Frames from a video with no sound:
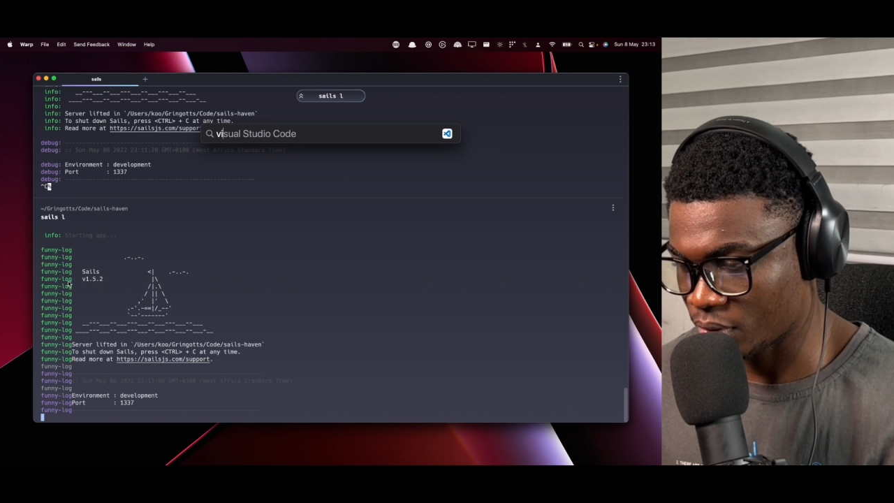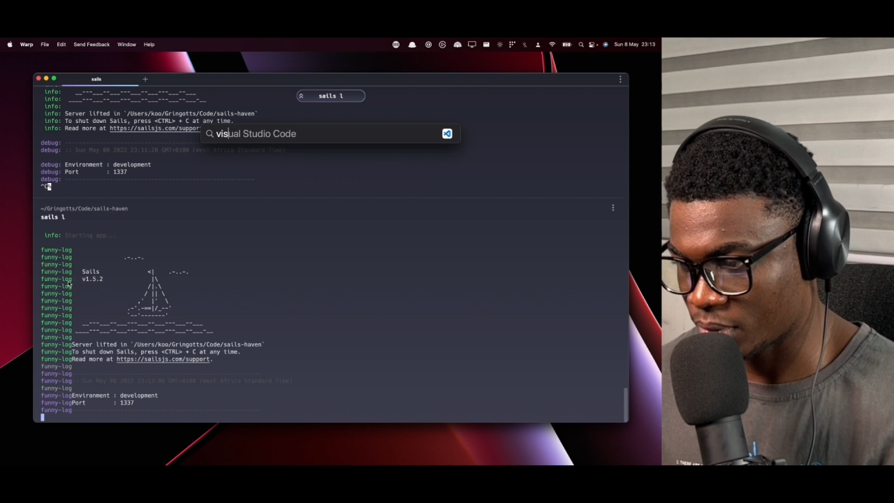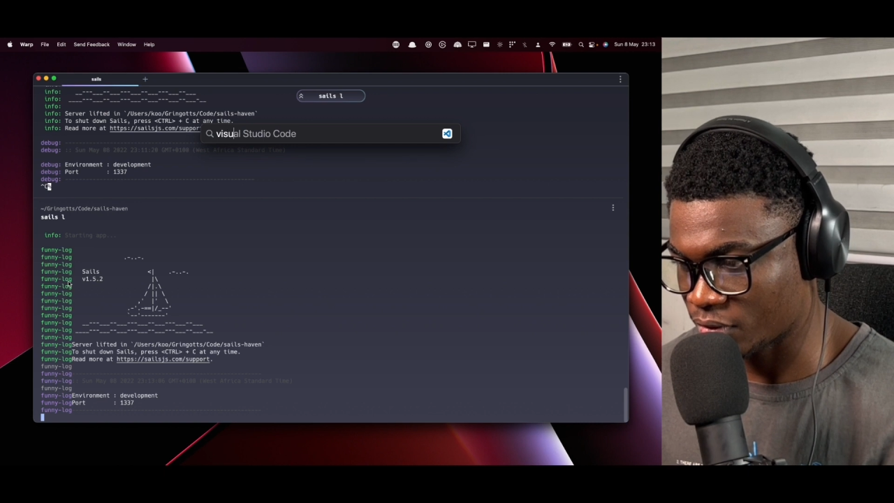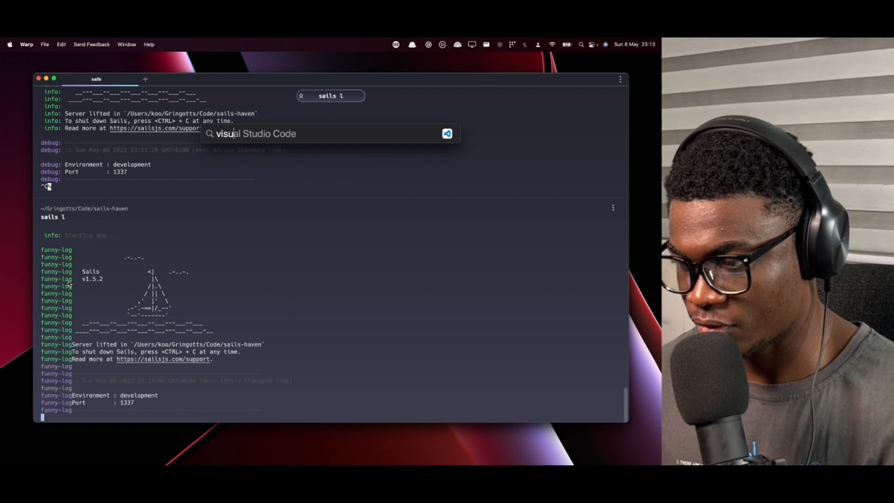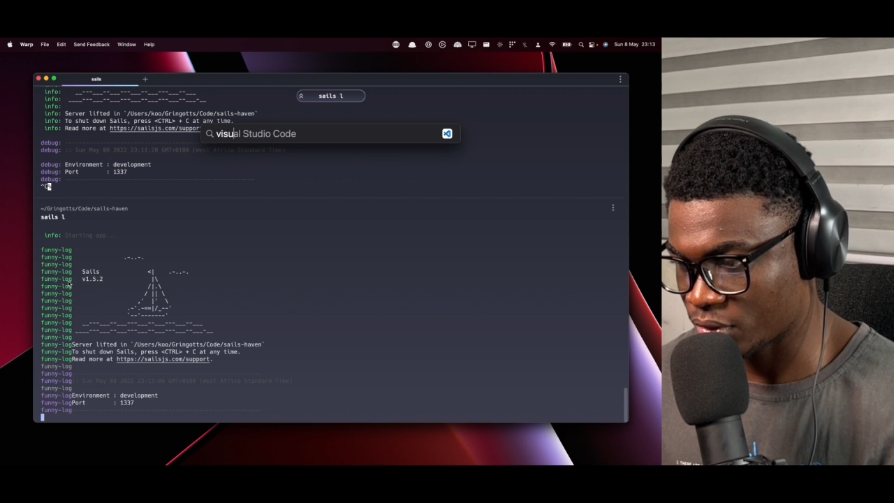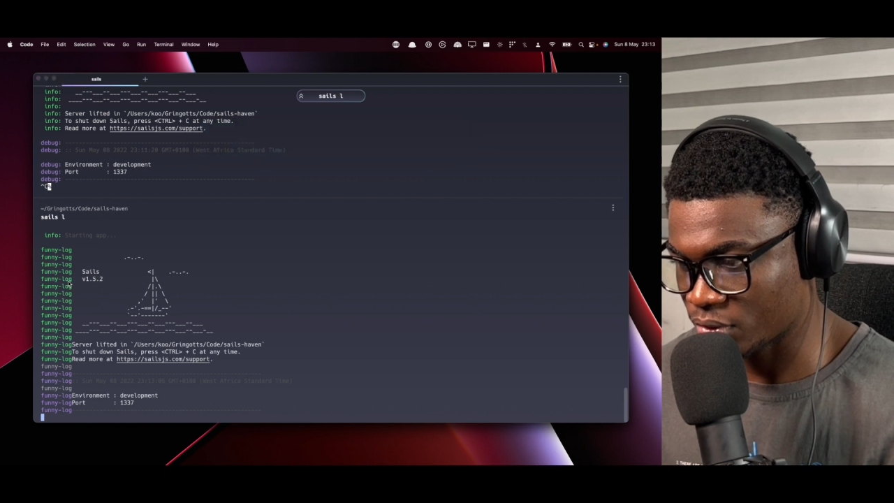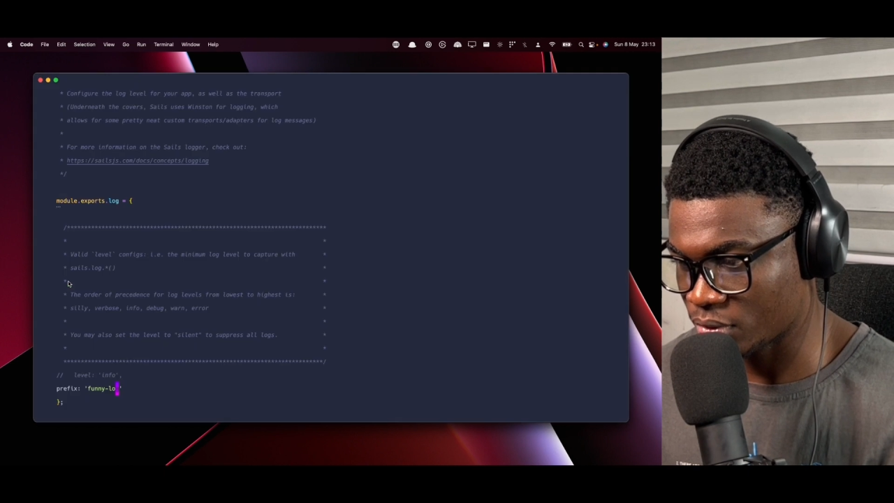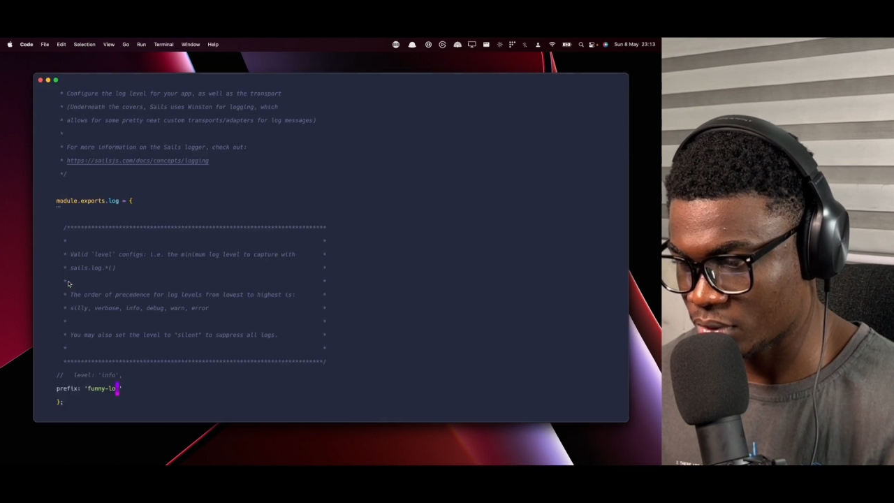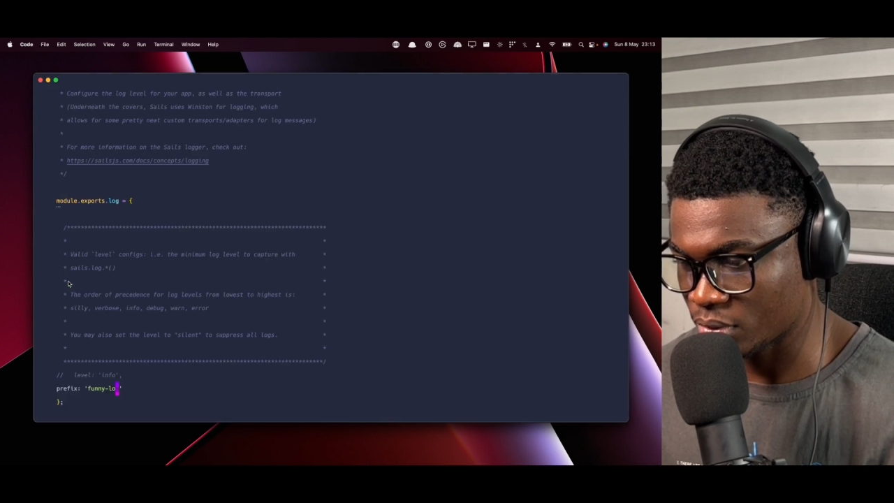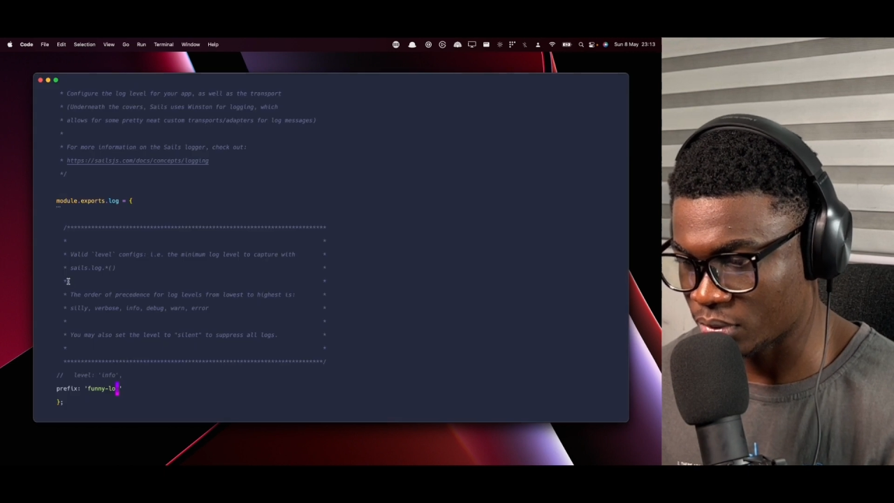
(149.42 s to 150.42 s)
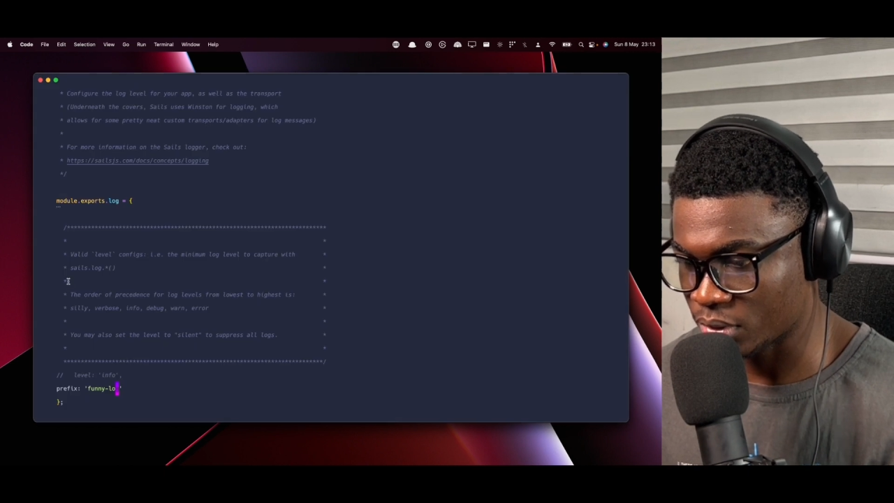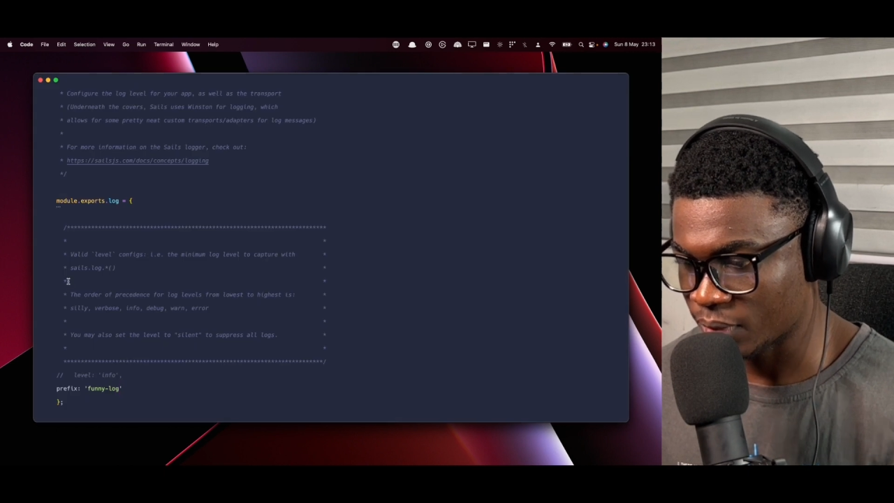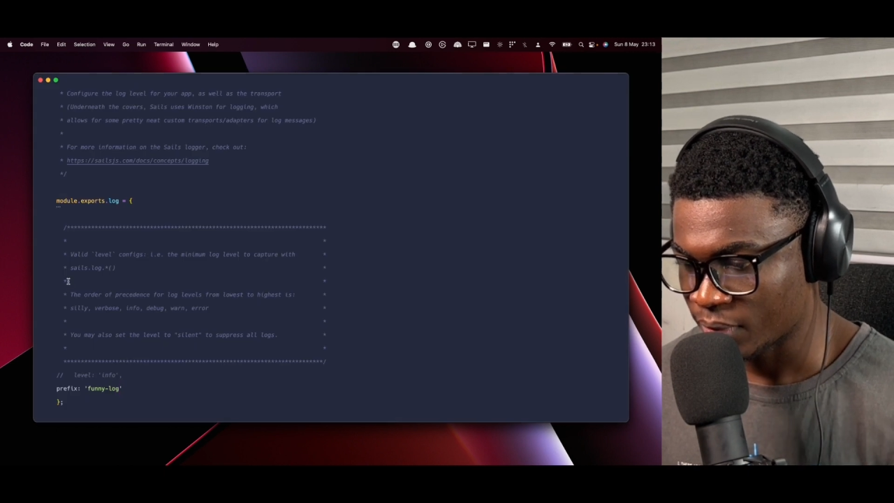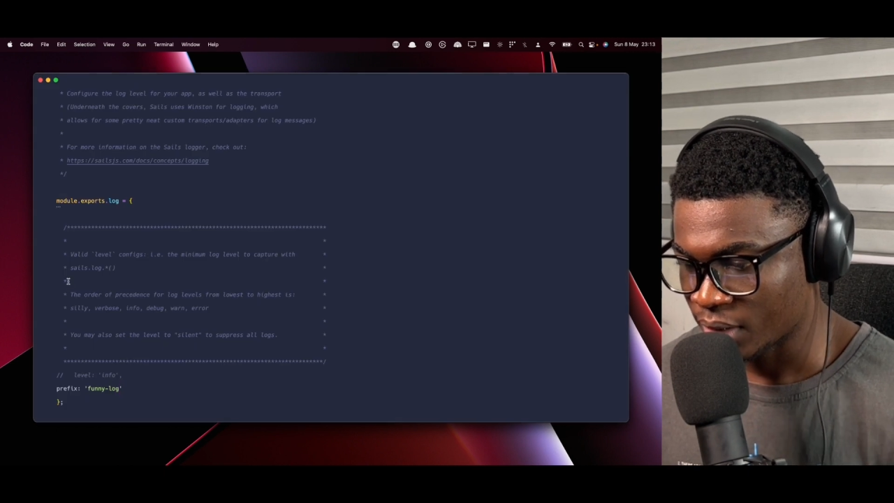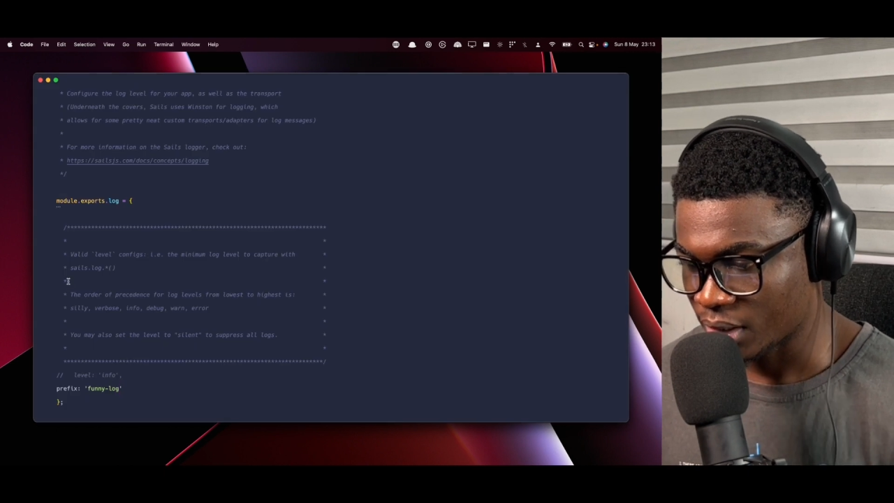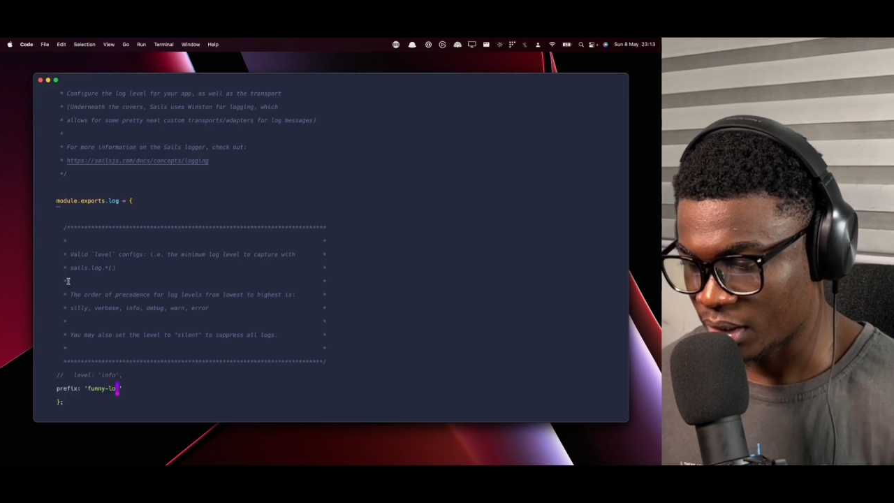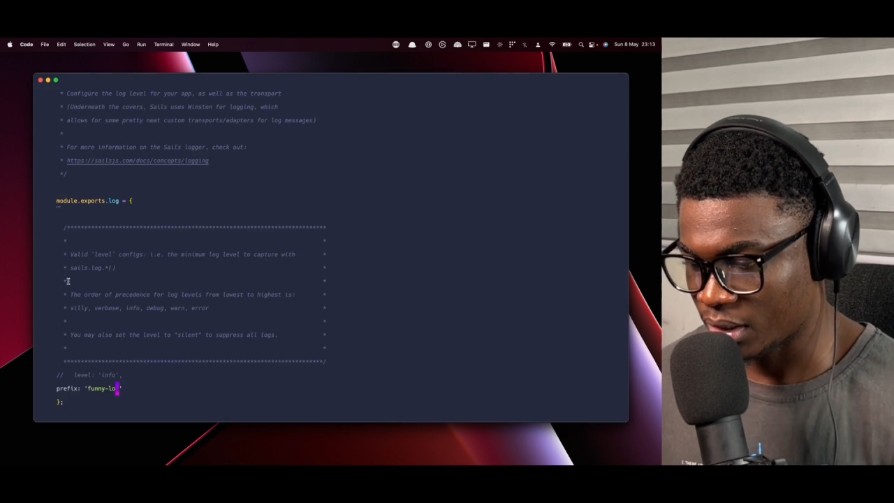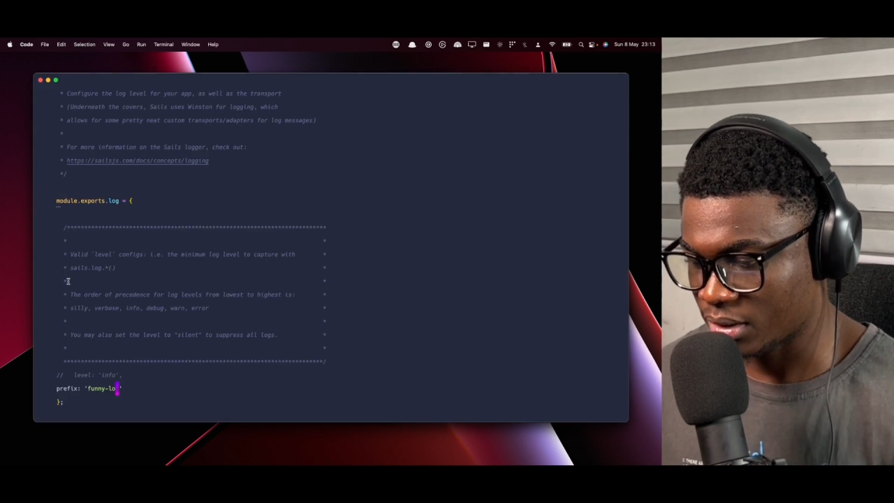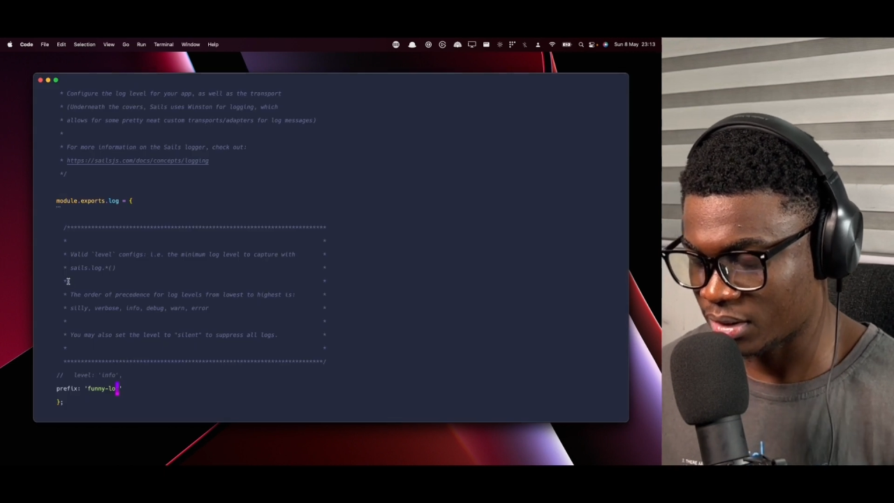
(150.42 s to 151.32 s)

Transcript: to Visual Studio Code, is